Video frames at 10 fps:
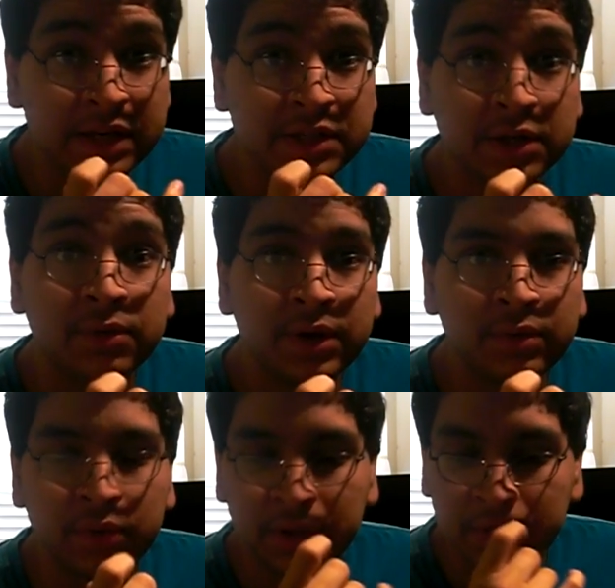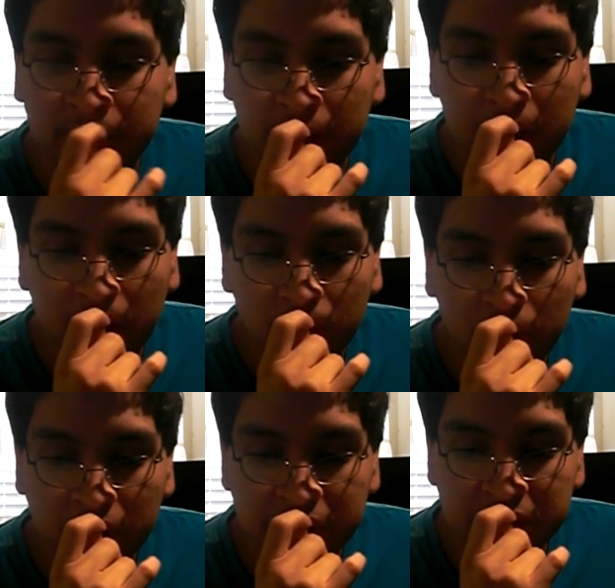disagreed with
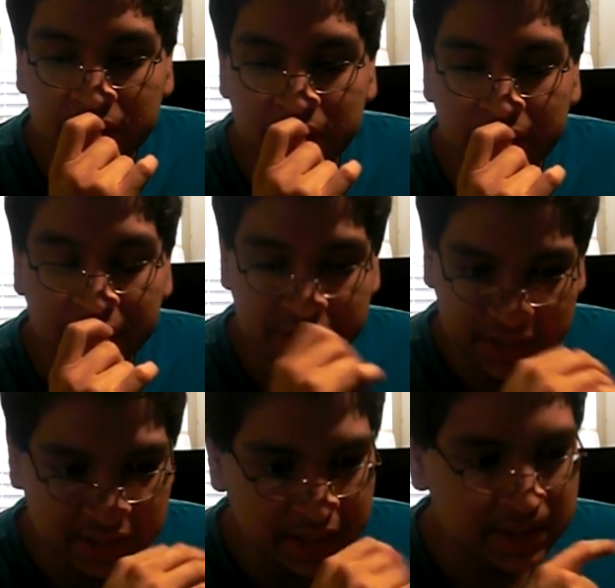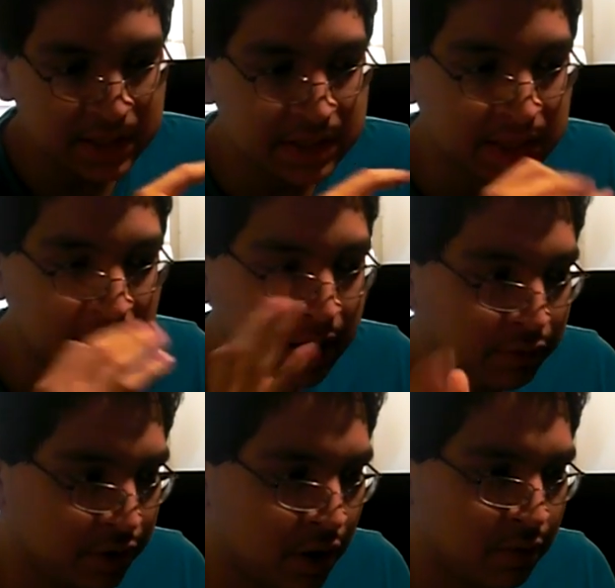was the statistics they gave
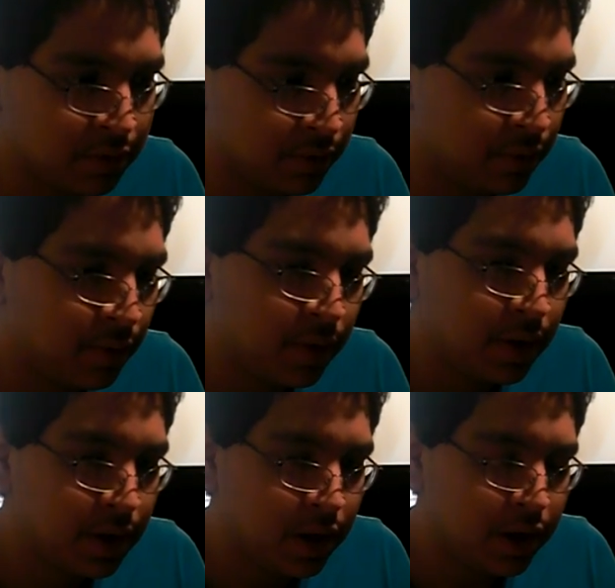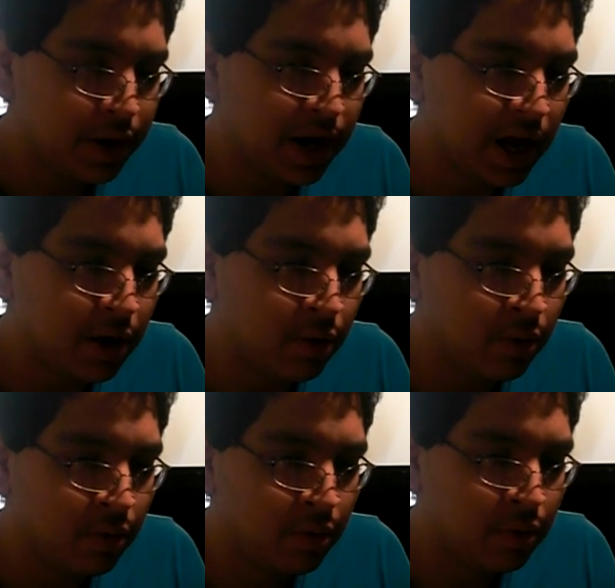with Goku. Now,
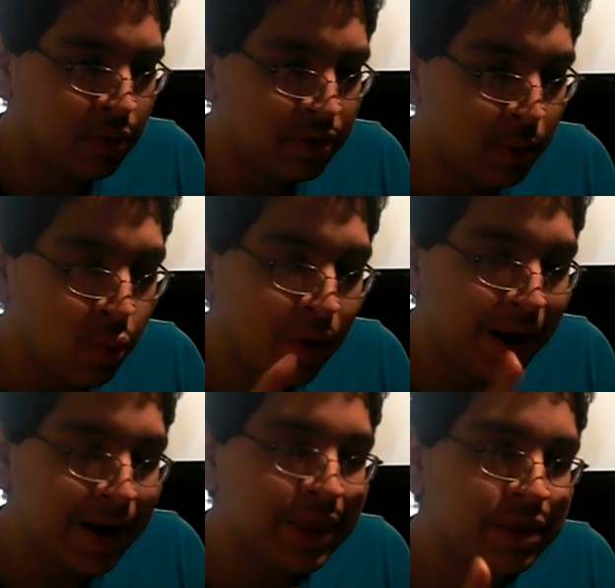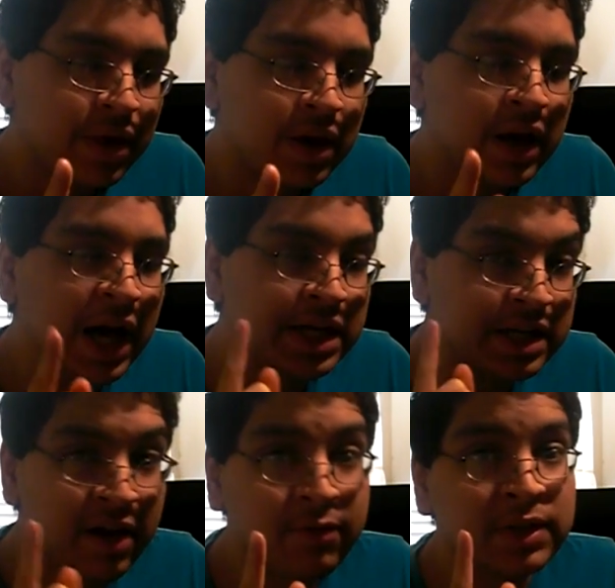the one thing I
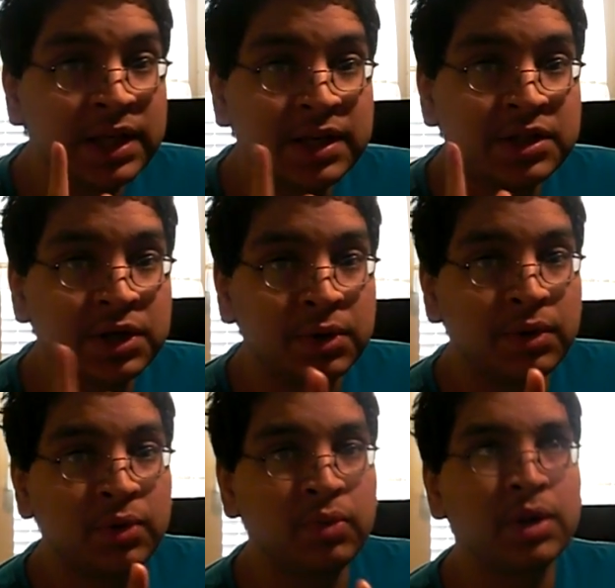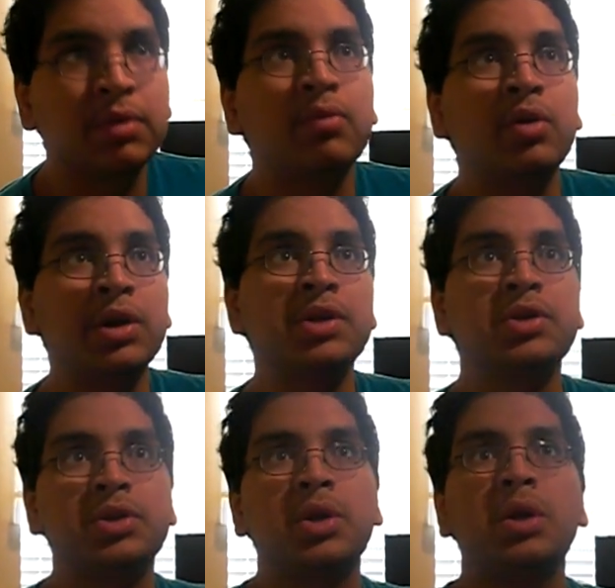definitely disagreed with was